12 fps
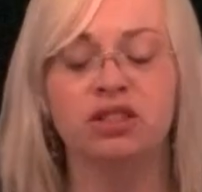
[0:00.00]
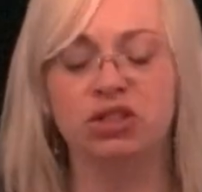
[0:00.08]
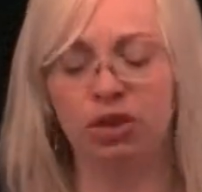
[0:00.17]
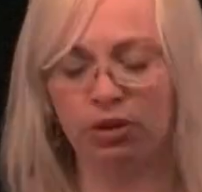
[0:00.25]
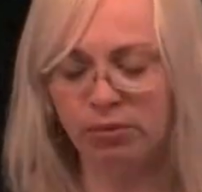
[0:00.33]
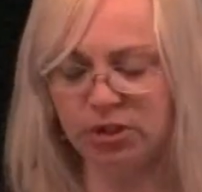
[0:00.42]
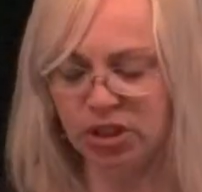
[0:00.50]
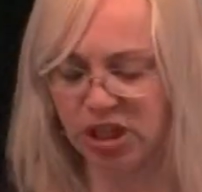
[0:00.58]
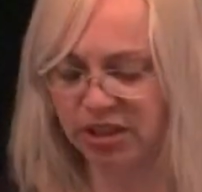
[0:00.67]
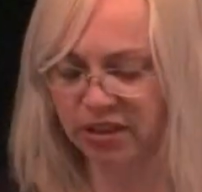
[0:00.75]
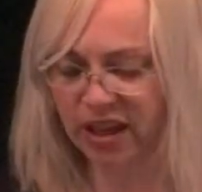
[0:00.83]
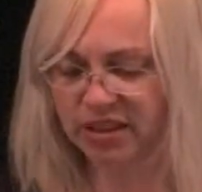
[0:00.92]
So if we
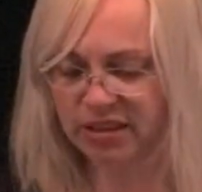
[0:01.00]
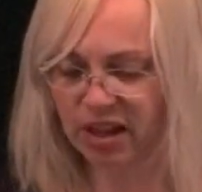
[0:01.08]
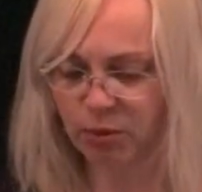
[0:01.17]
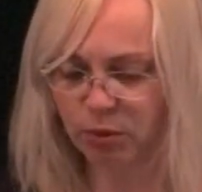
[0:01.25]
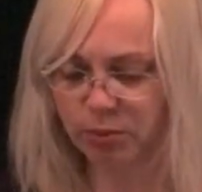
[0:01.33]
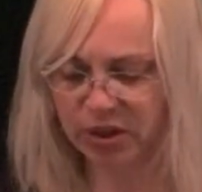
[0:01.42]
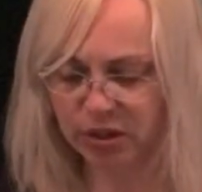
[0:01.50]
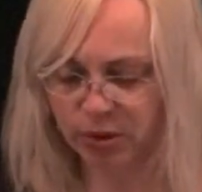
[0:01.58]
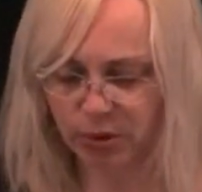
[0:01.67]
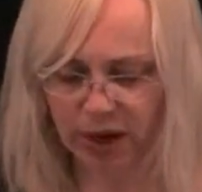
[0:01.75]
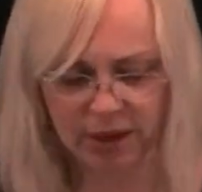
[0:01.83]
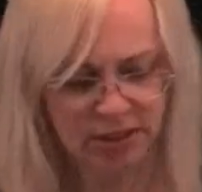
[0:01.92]
check that, that will be
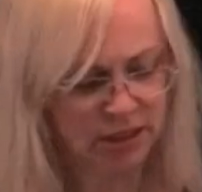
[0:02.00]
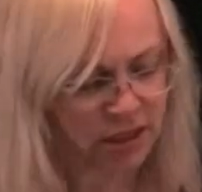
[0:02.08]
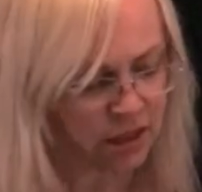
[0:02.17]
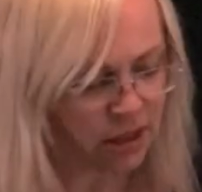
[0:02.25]
correct.